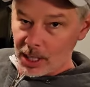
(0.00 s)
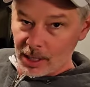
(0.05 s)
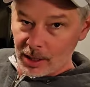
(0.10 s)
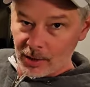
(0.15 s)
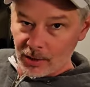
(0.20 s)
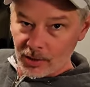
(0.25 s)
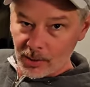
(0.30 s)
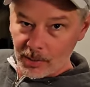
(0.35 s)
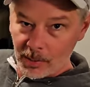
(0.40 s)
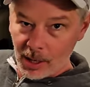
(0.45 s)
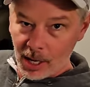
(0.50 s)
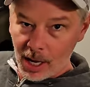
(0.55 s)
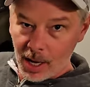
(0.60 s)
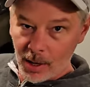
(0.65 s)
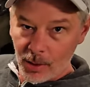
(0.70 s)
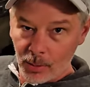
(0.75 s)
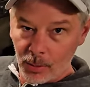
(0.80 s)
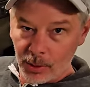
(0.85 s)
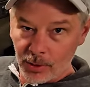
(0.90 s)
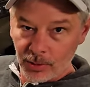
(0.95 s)
Instapot
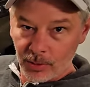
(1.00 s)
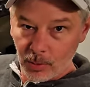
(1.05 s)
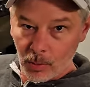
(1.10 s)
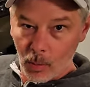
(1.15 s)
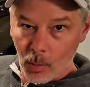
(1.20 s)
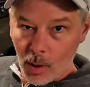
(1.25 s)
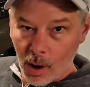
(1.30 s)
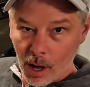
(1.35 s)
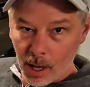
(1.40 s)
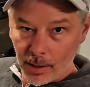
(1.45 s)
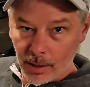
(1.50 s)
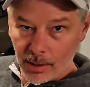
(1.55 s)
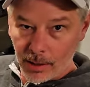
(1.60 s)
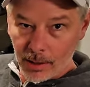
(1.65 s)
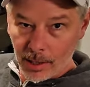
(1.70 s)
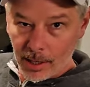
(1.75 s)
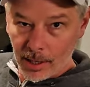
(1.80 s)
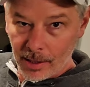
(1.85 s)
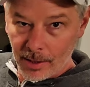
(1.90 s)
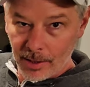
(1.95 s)
with some water
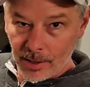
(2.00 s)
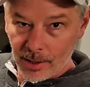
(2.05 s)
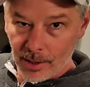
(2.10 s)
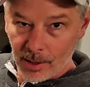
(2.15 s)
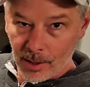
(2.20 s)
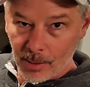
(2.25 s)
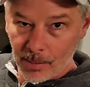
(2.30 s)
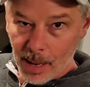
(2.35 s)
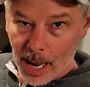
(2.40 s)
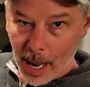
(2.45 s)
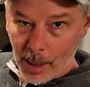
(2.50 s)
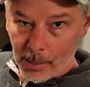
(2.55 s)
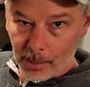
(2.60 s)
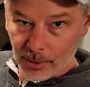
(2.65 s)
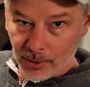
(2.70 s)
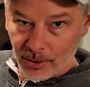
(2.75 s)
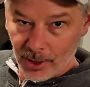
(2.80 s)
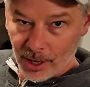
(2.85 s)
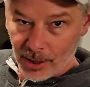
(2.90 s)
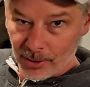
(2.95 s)
and some apple
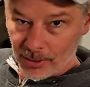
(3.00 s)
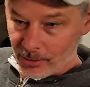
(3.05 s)
cider